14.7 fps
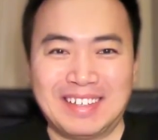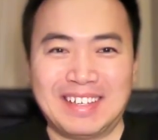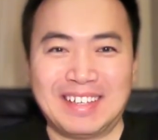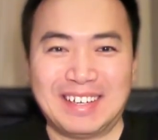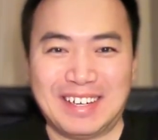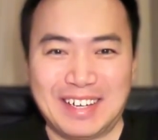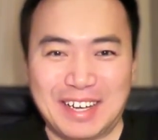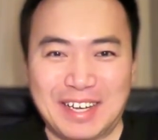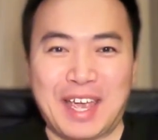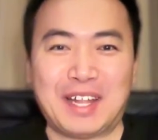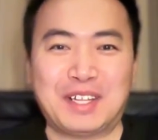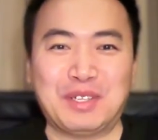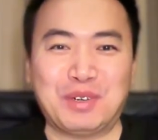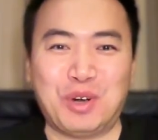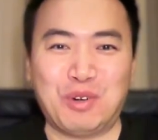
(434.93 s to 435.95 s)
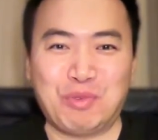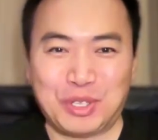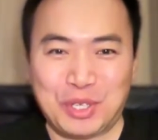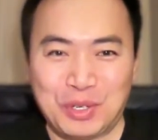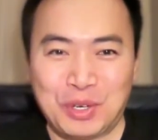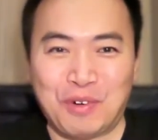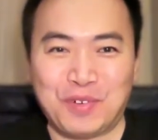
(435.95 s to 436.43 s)
uh, get the
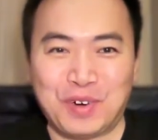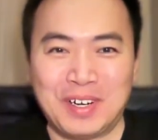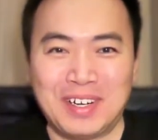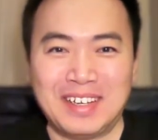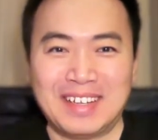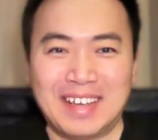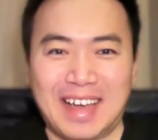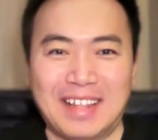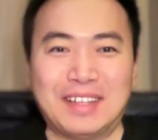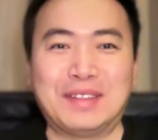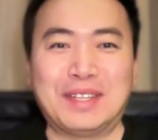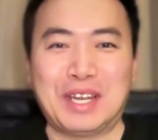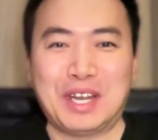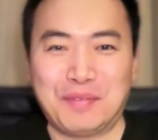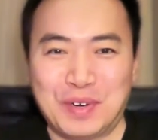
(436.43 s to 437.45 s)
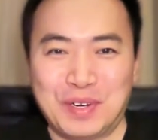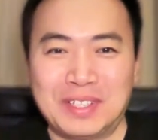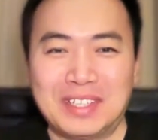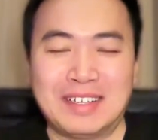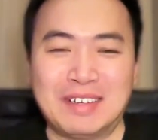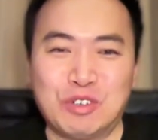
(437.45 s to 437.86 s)
return offer, and deliver the